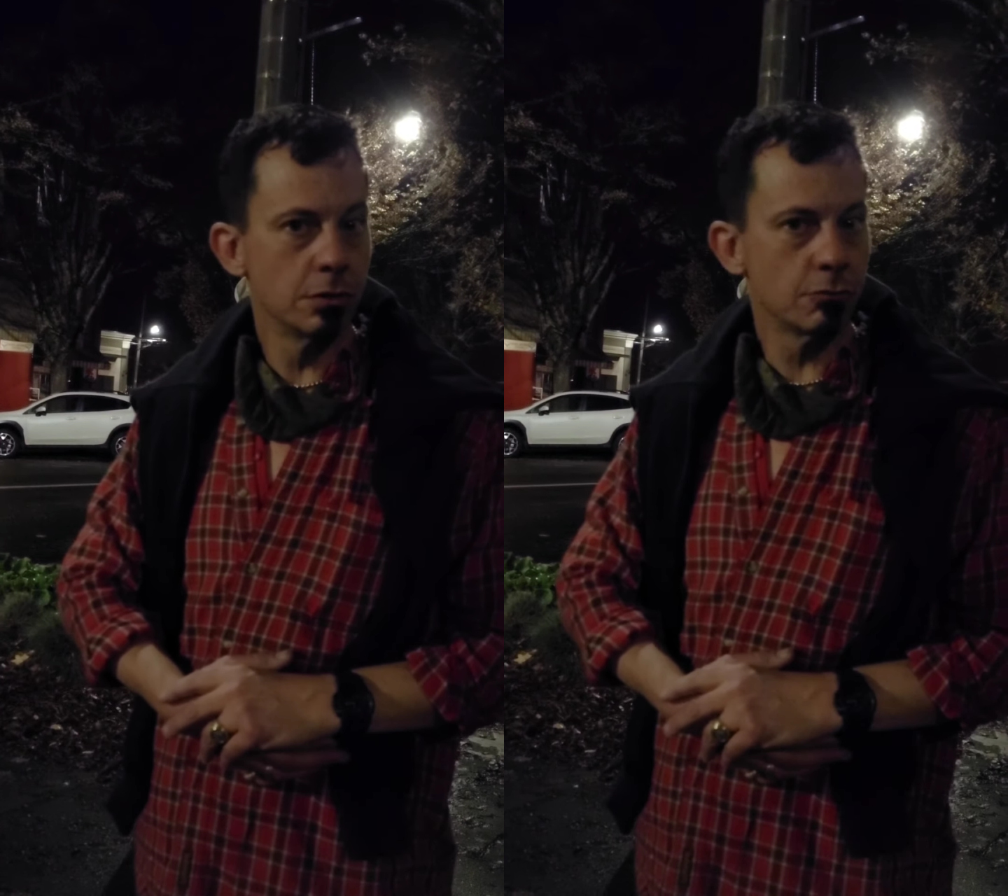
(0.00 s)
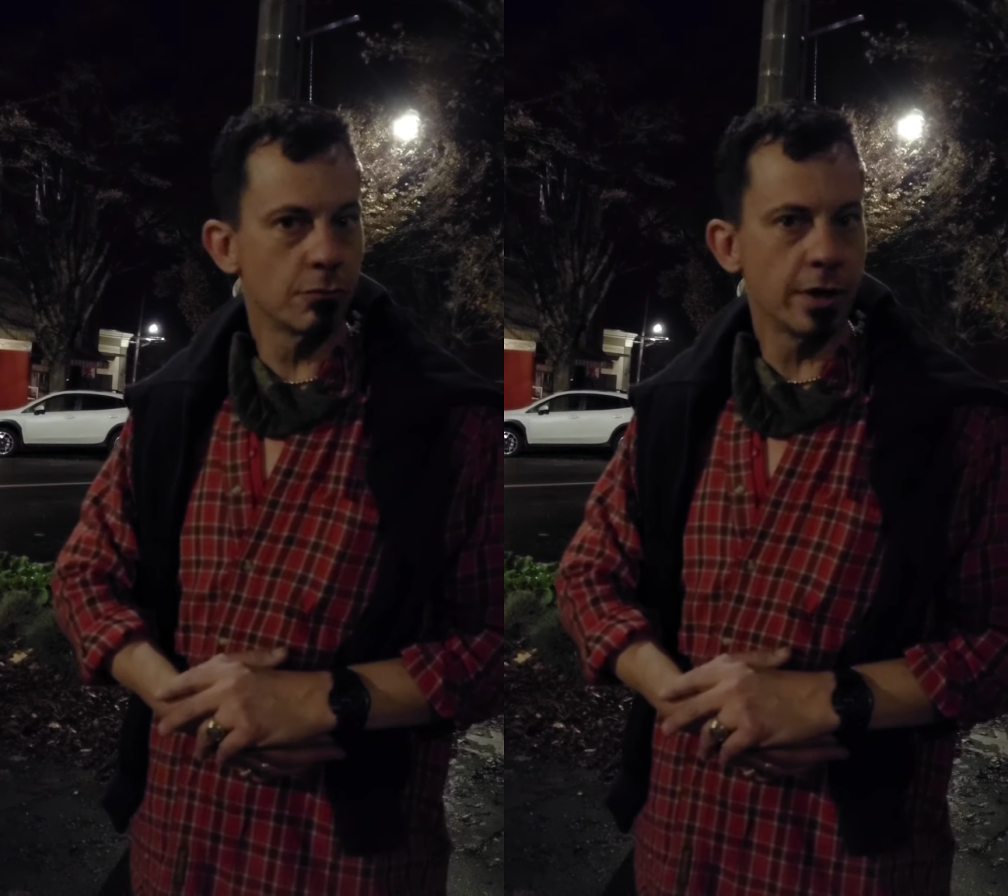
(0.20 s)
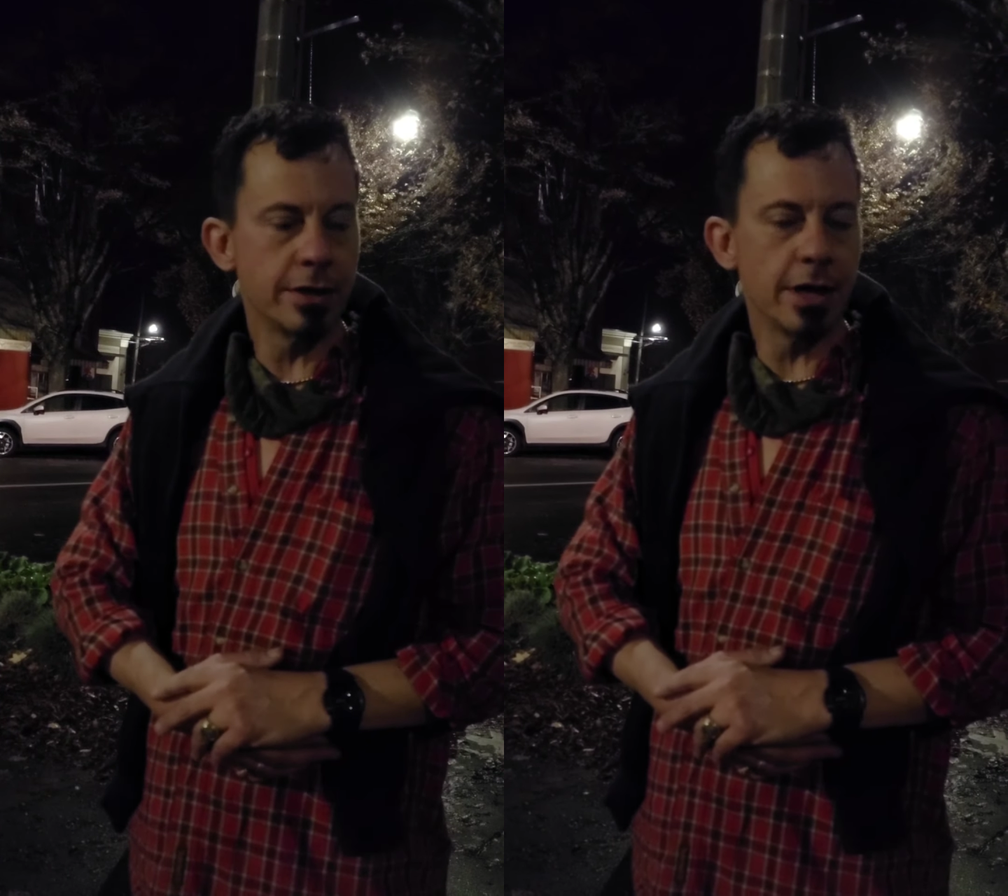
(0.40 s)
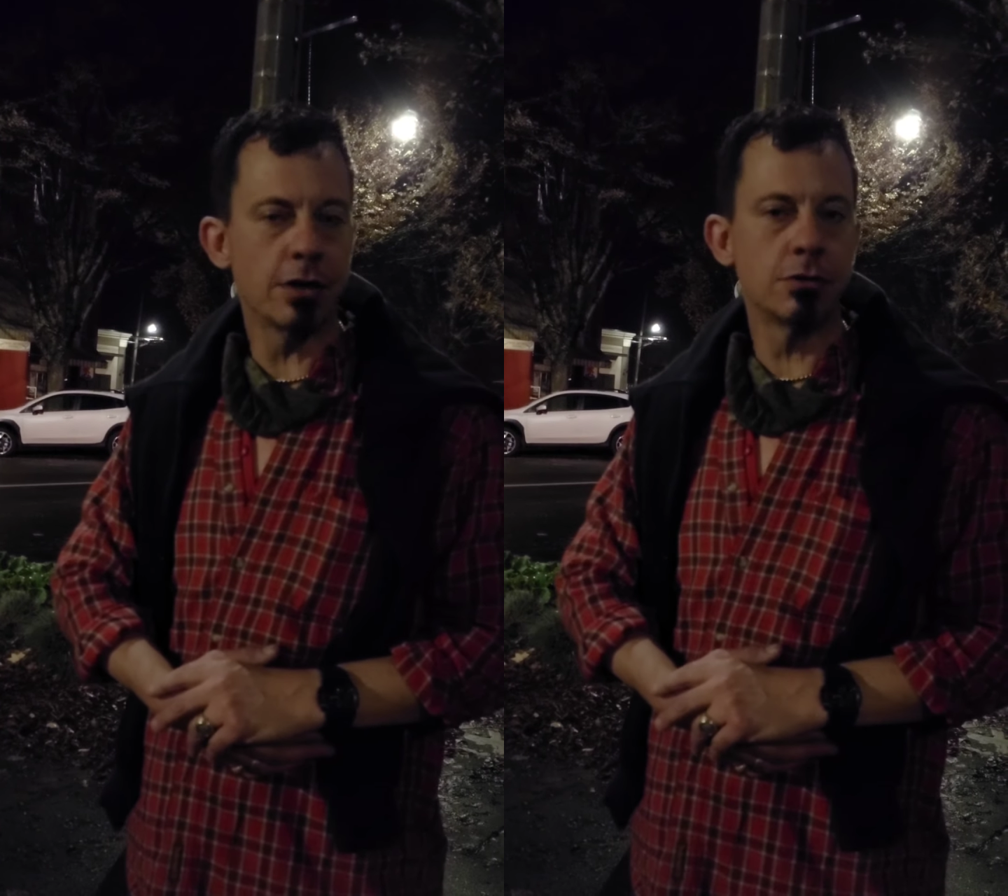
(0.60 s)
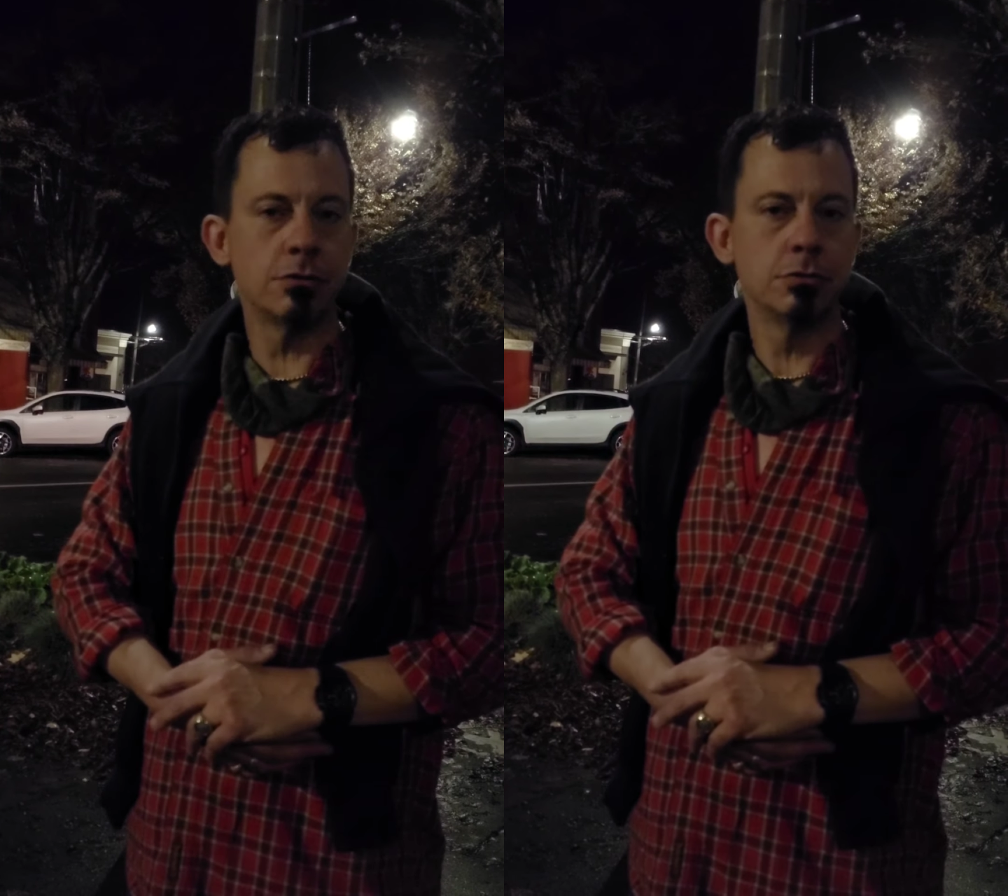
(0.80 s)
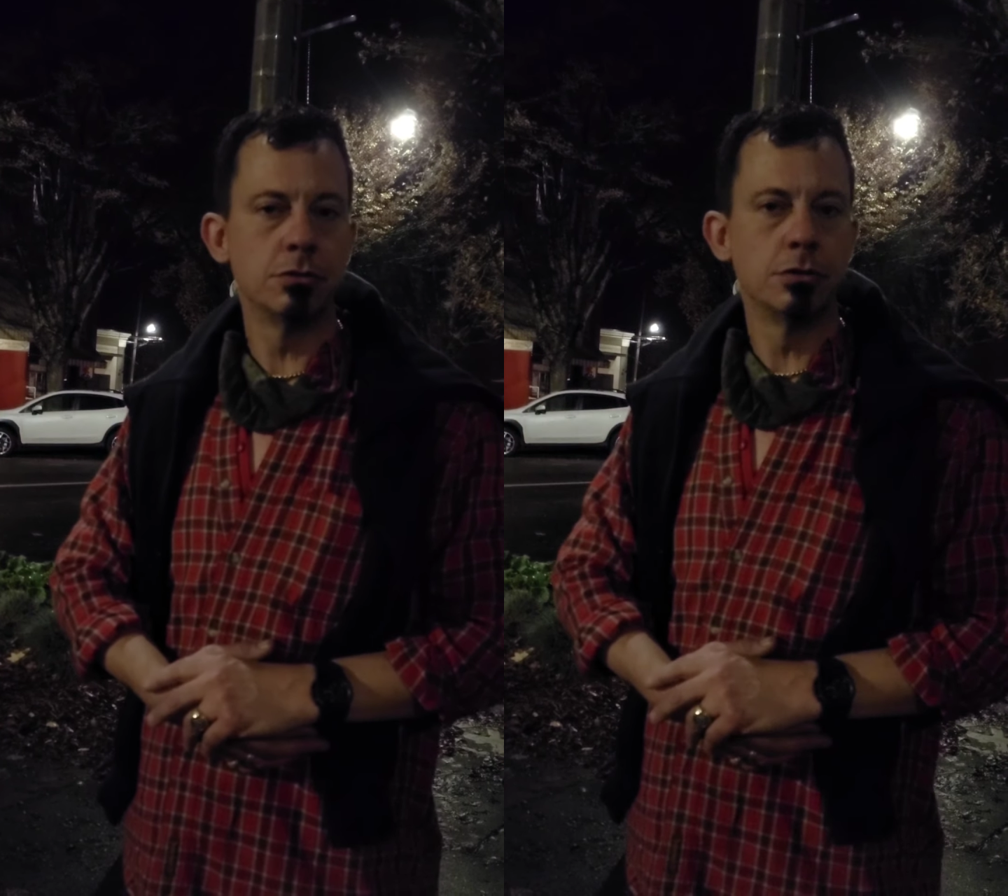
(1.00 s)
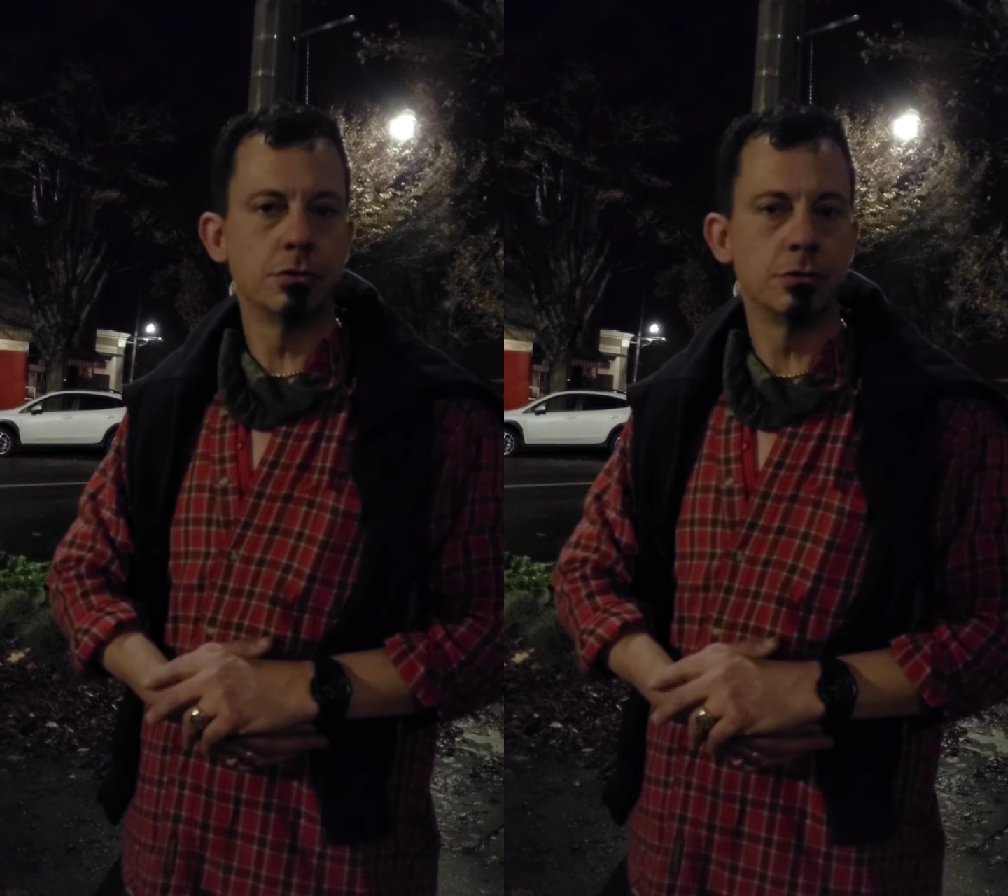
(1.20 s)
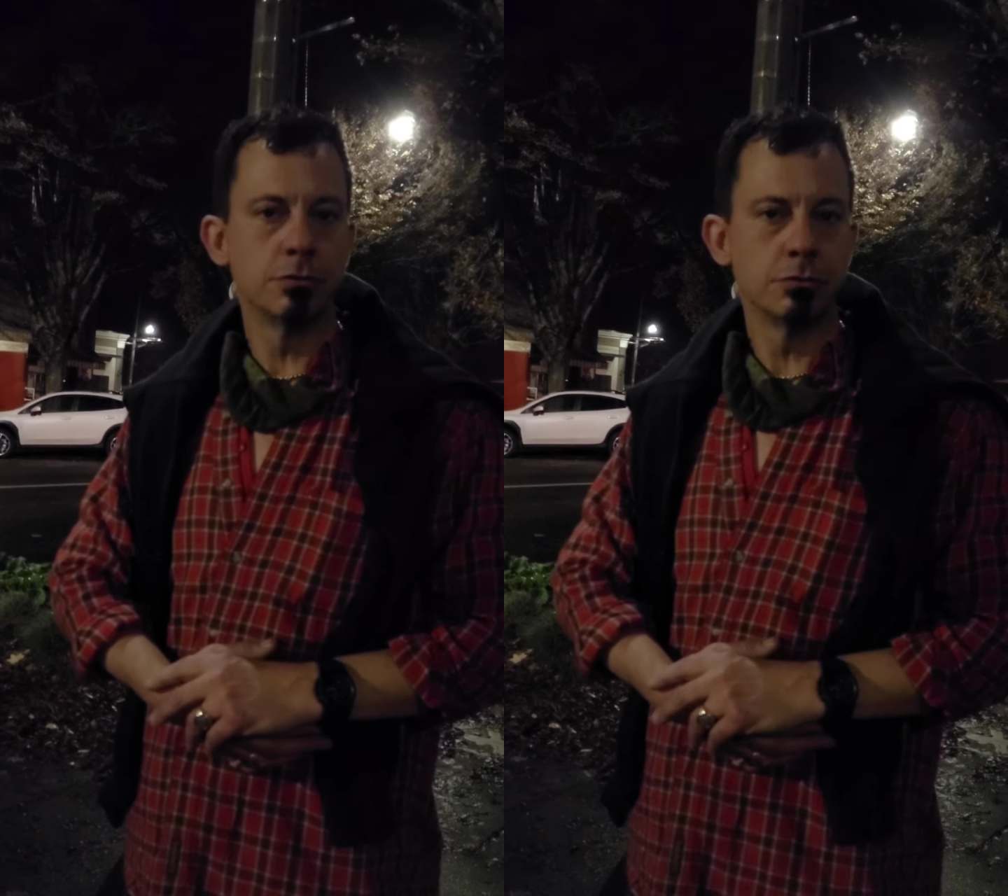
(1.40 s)
right no, now that's
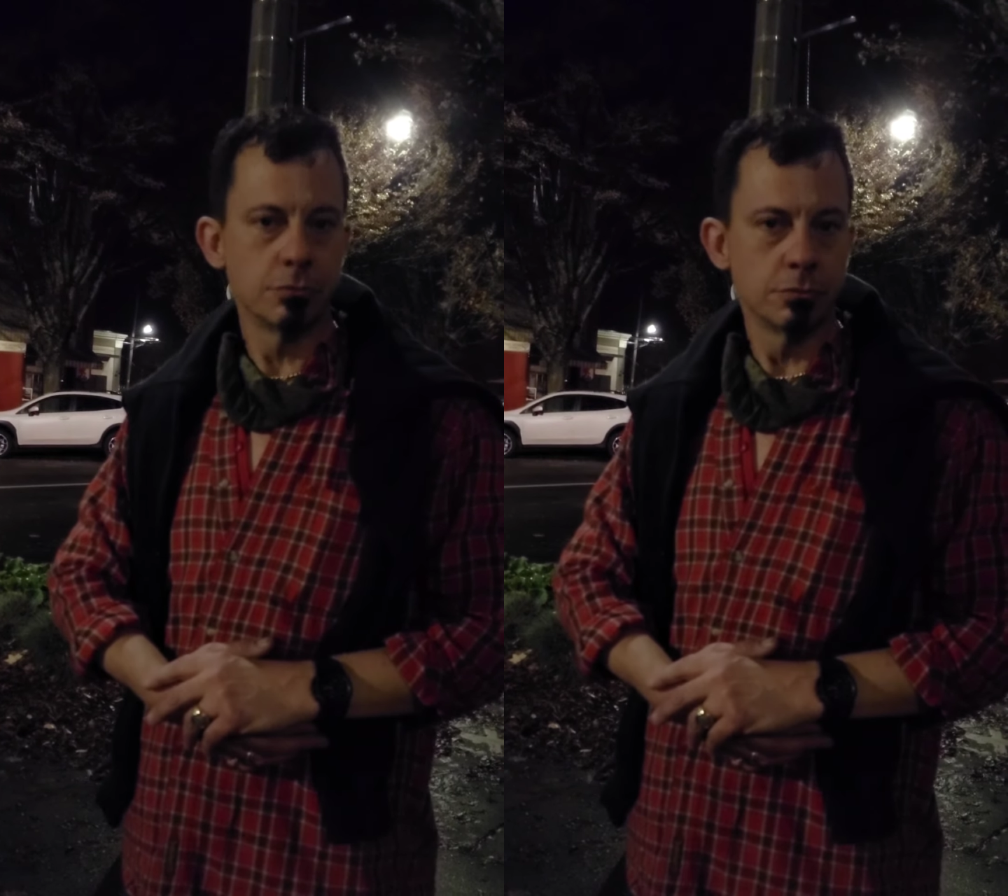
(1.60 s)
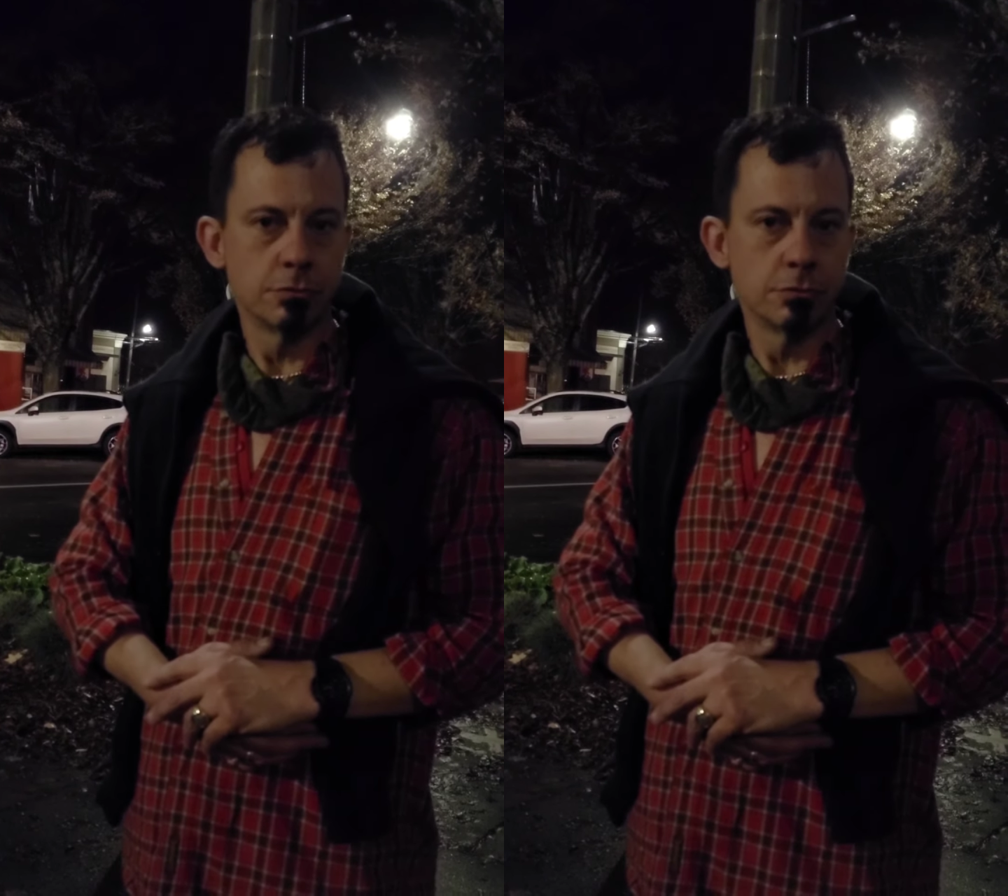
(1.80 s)
not the question i'm